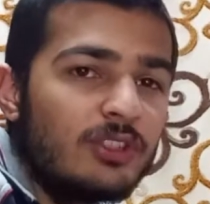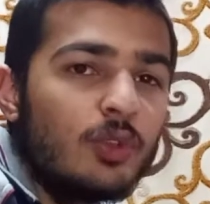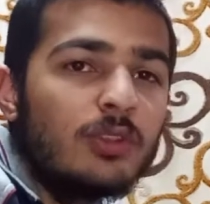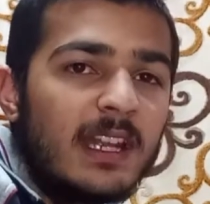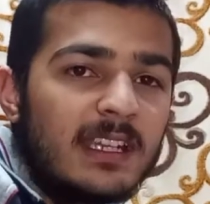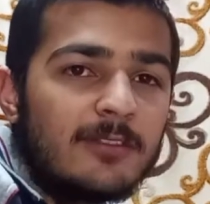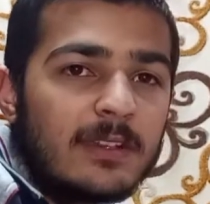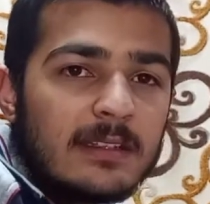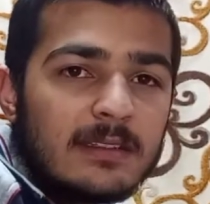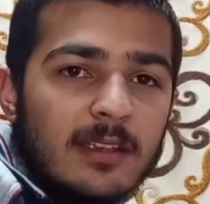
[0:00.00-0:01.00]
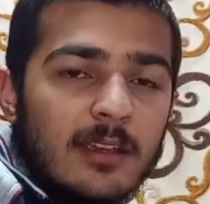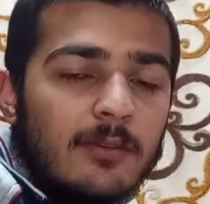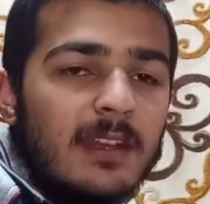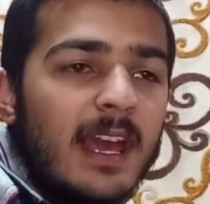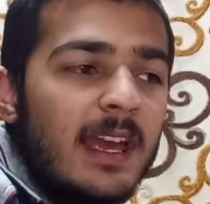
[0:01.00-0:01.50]
show that difference?
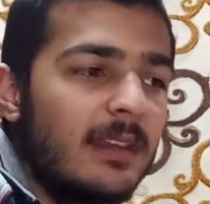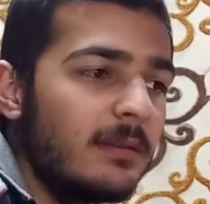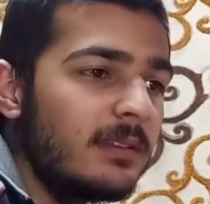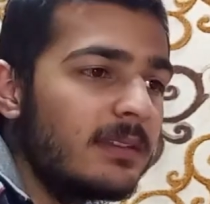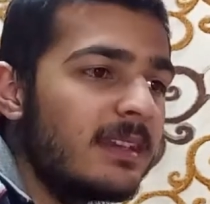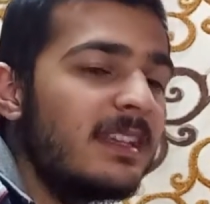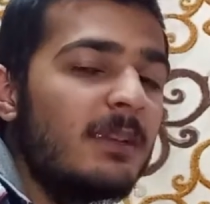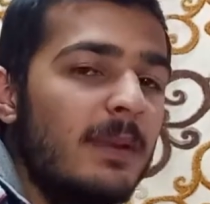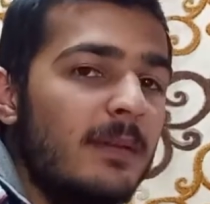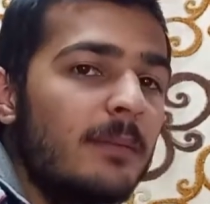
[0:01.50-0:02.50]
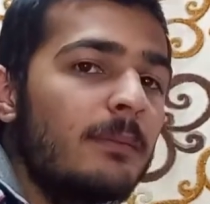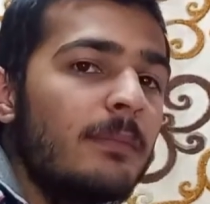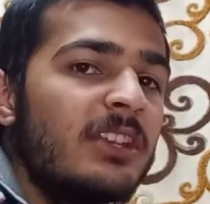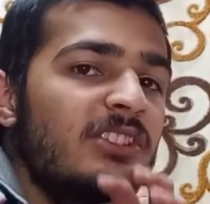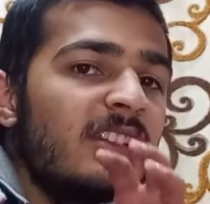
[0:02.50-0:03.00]
Well, I say that by
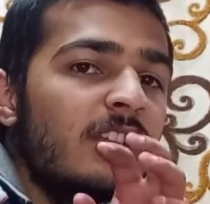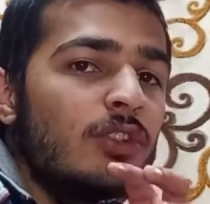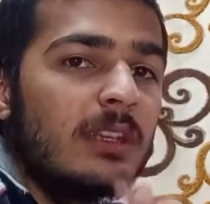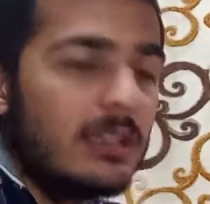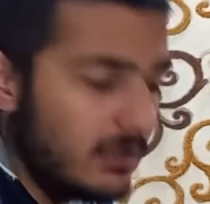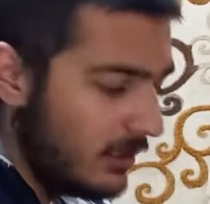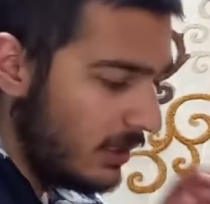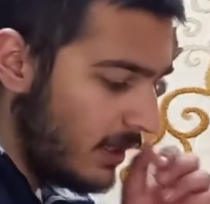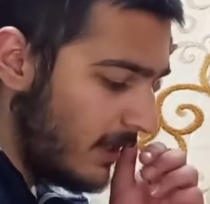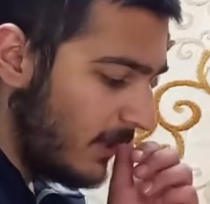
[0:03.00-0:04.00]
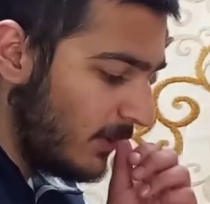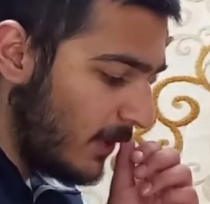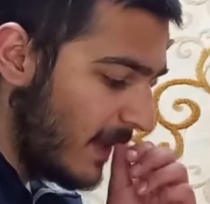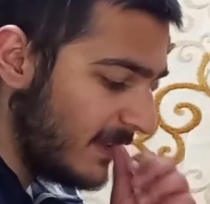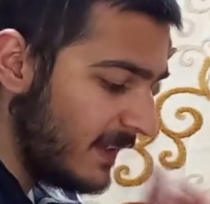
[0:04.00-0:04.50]
mentioning the unit.
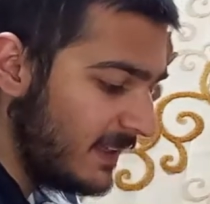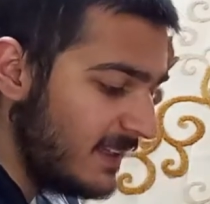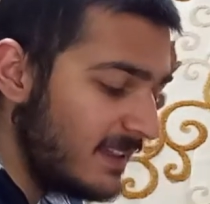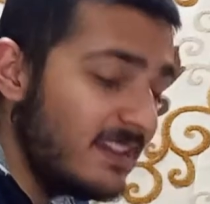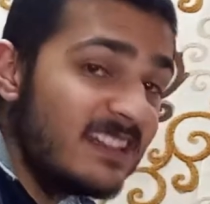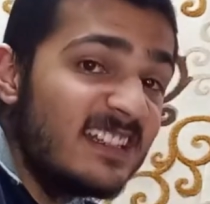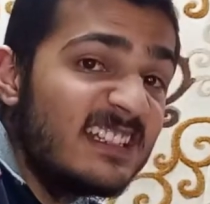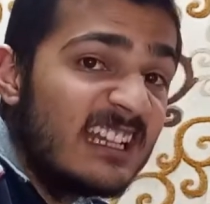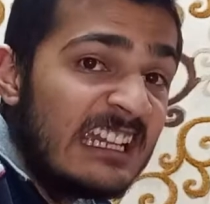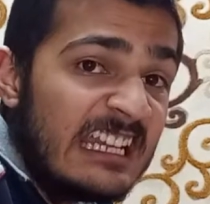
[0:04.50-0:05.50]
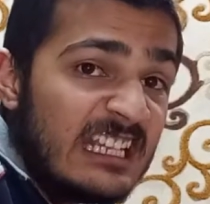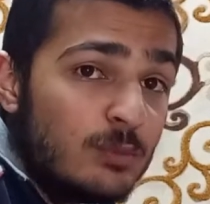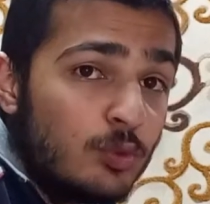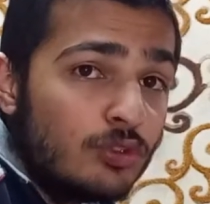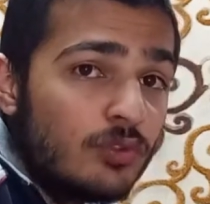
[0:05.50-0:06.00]
So I say this is 6
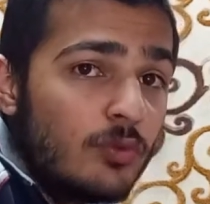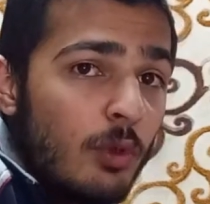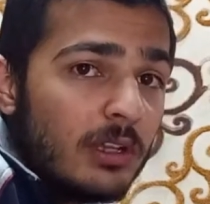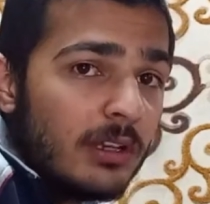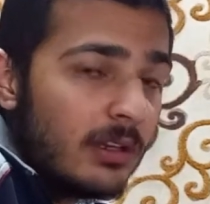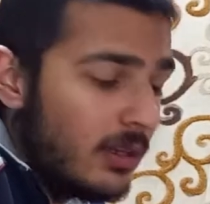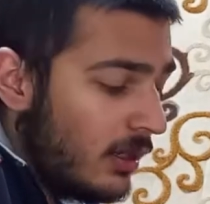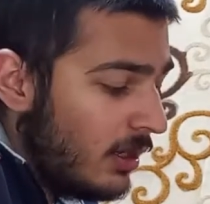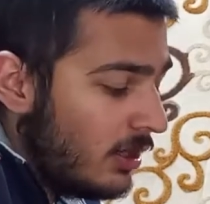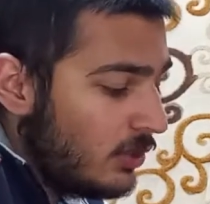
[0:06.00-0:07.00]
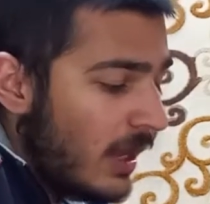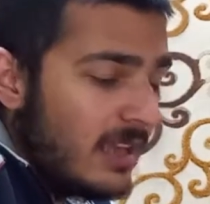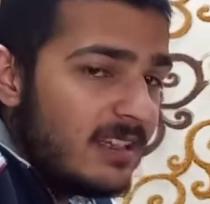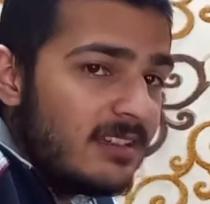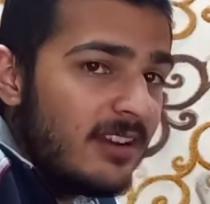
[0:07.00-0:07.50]
teaspoons of water. So
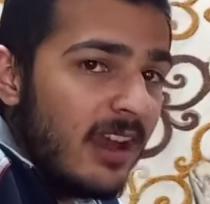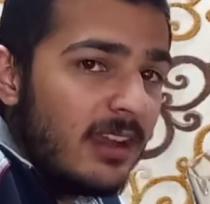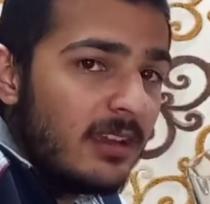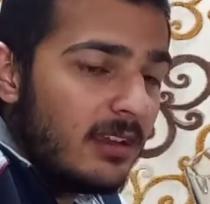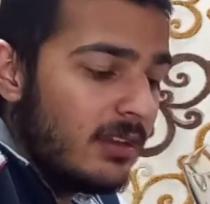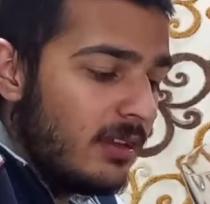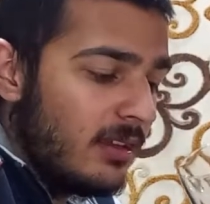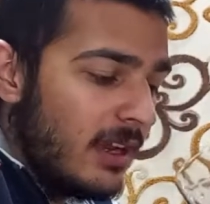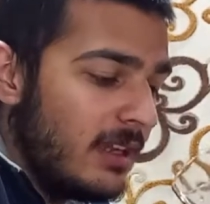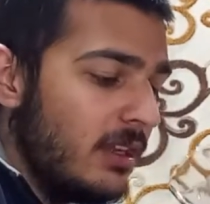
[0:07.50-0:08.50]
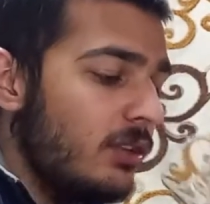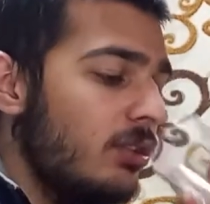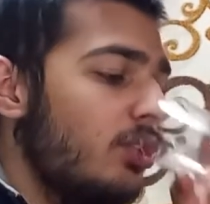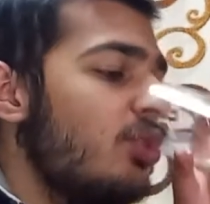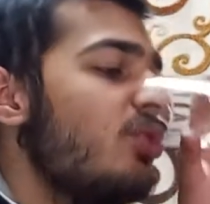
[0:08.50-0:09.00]
I just drank right
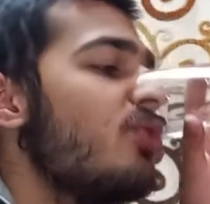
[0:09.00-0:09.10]
now